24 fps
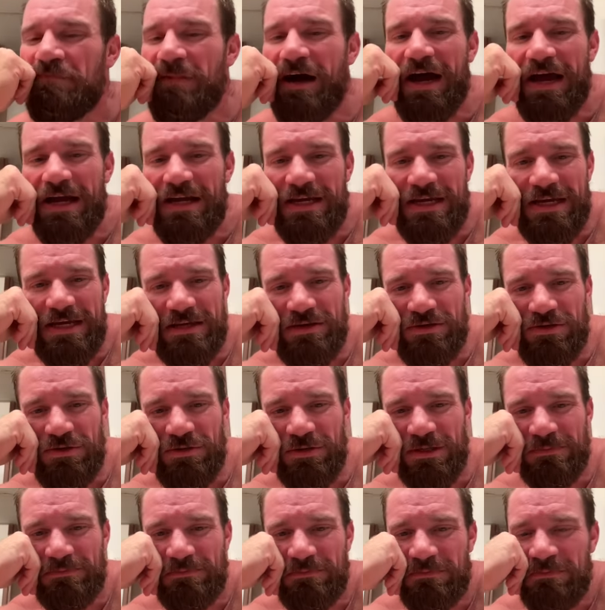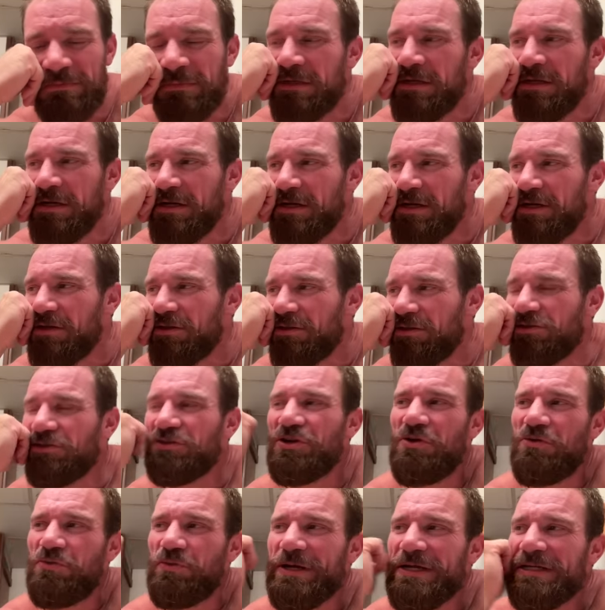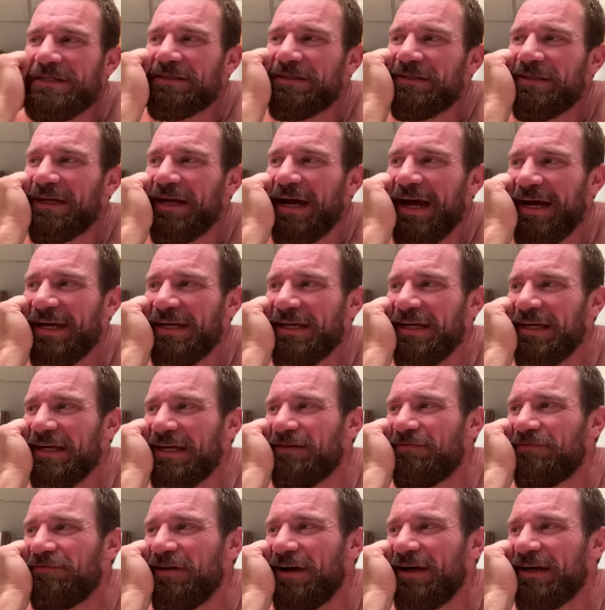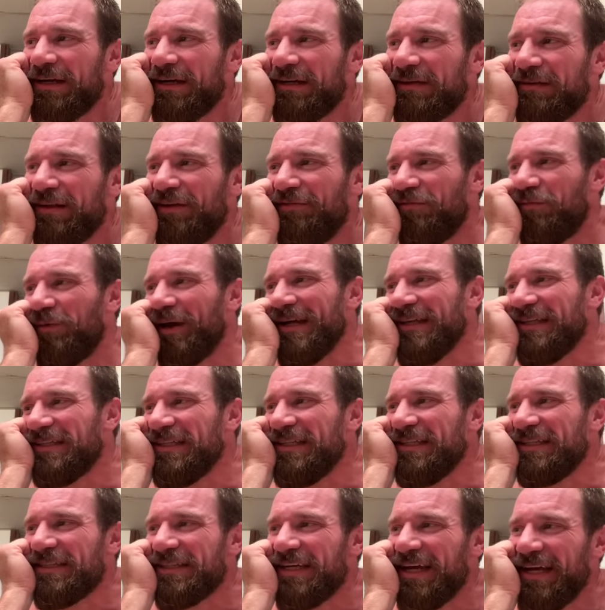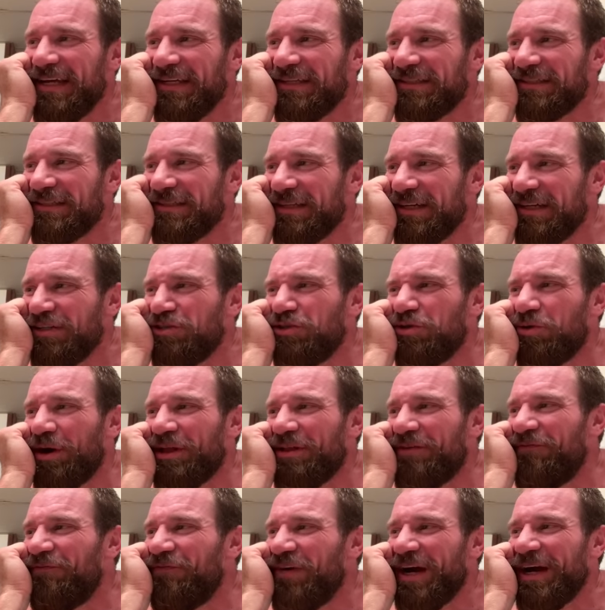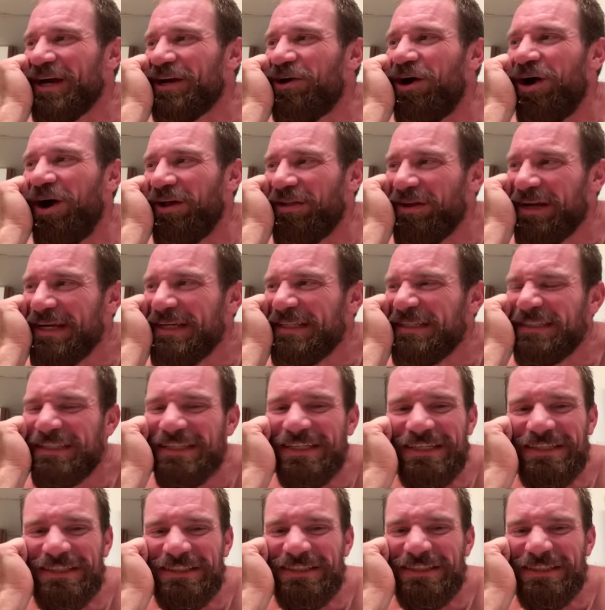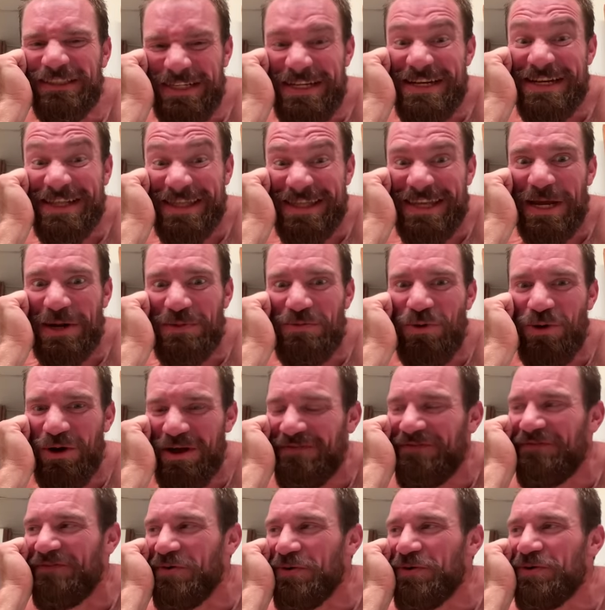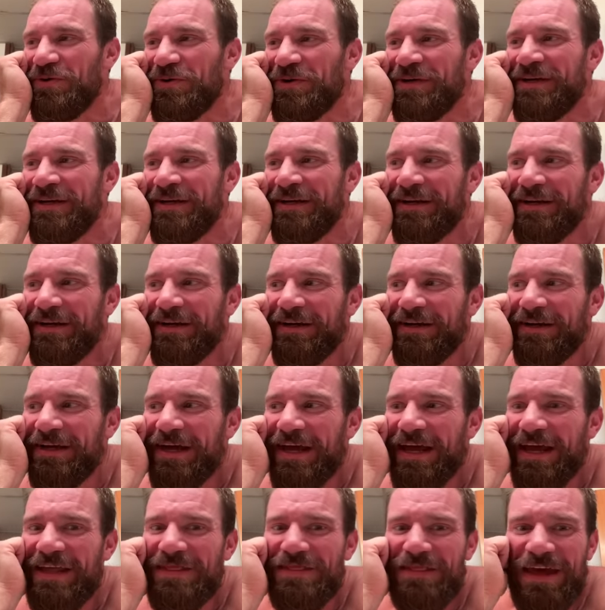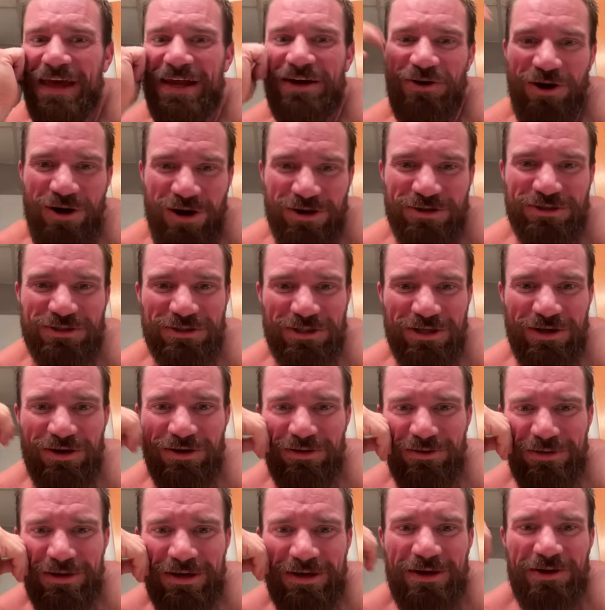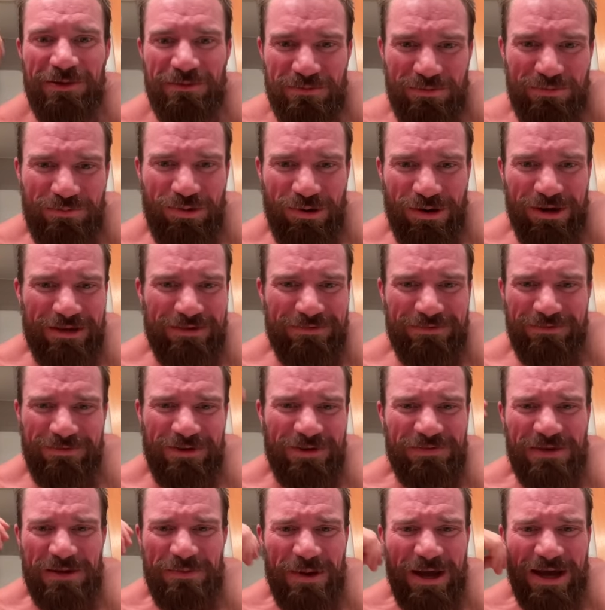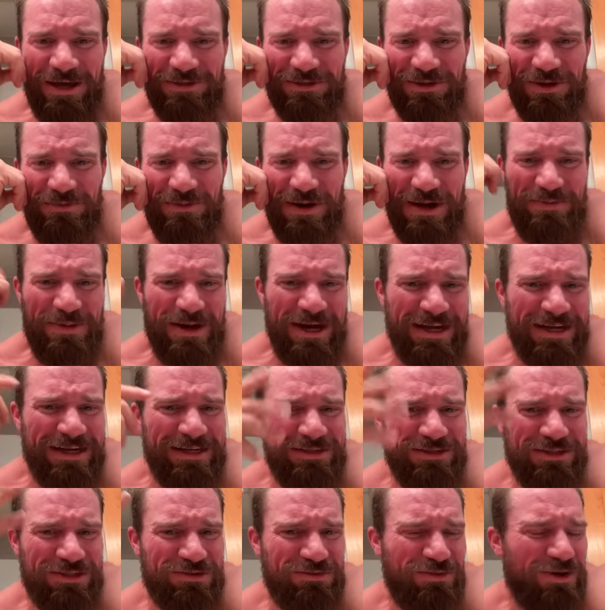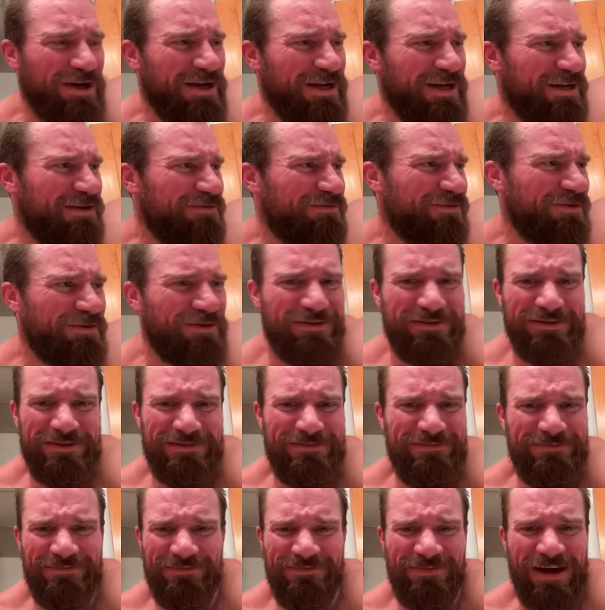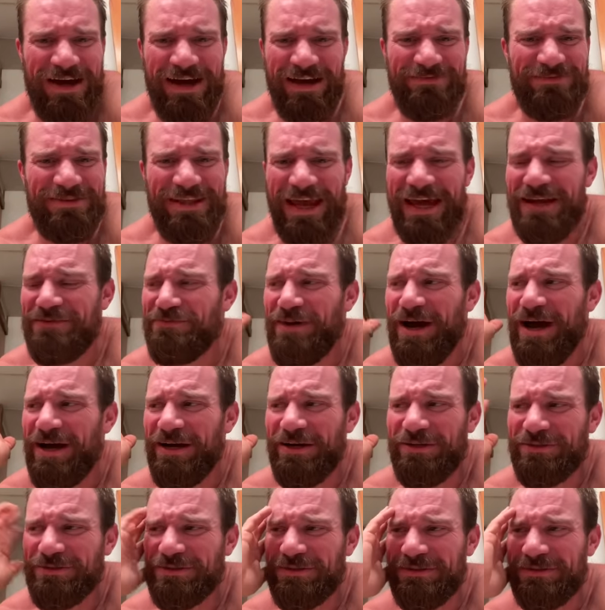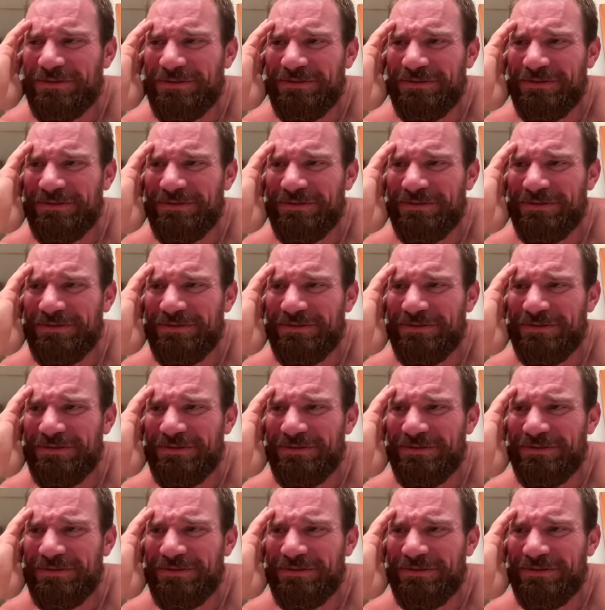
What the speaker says: I can't do it. There's no reason that I can't fucking lift weights, eat steaks, enjoy the fucking holiday seasons, eating thick boy food, and then also putting 50 pounds on my back and just rucking for 5-10 miles.